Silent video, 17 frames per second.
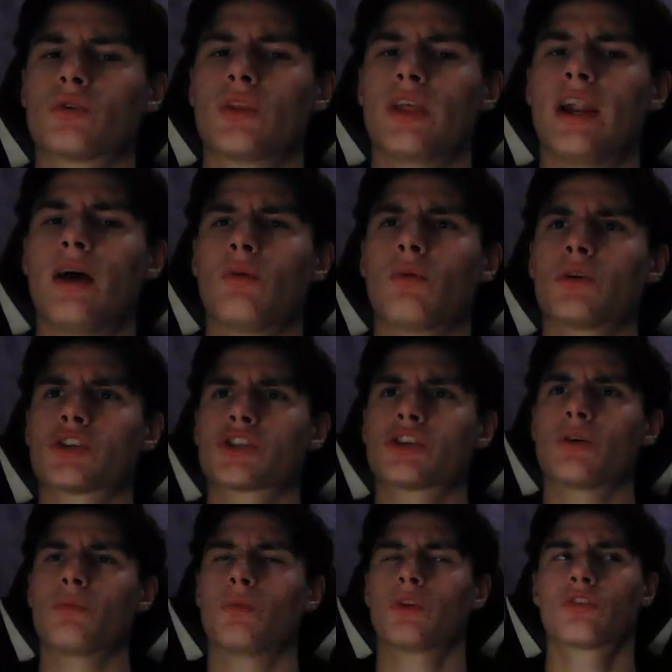that I wish
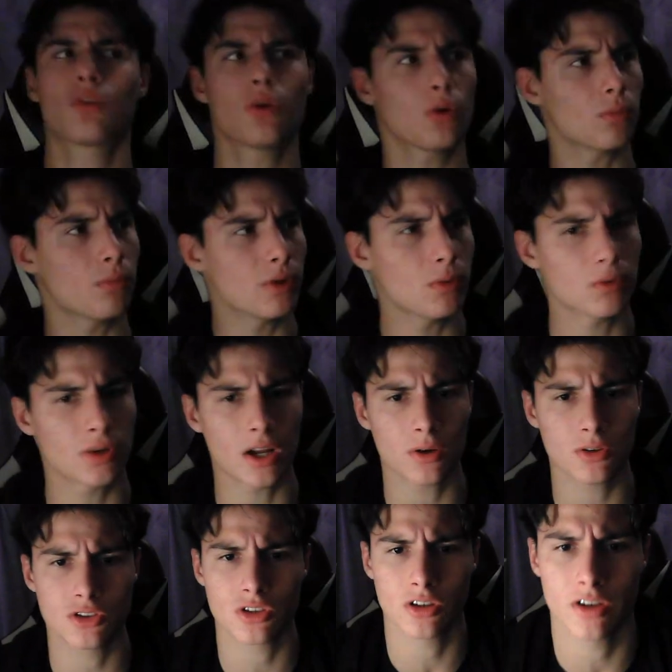someone told me when I
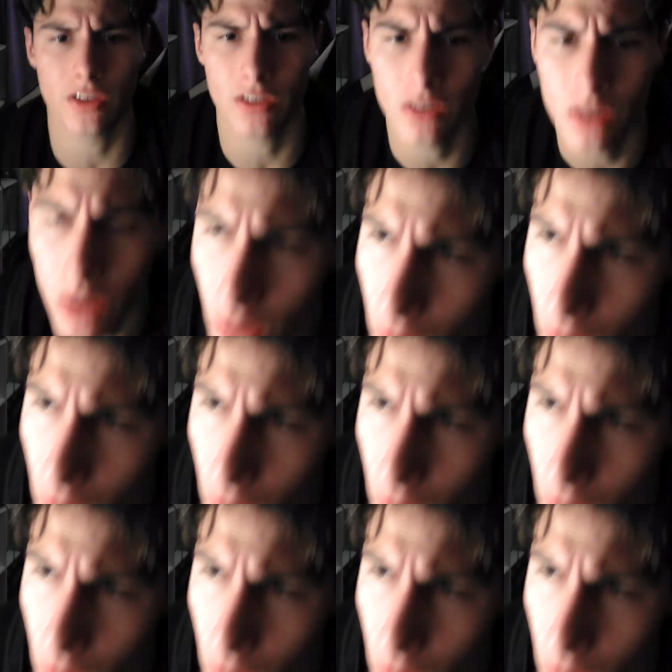was starting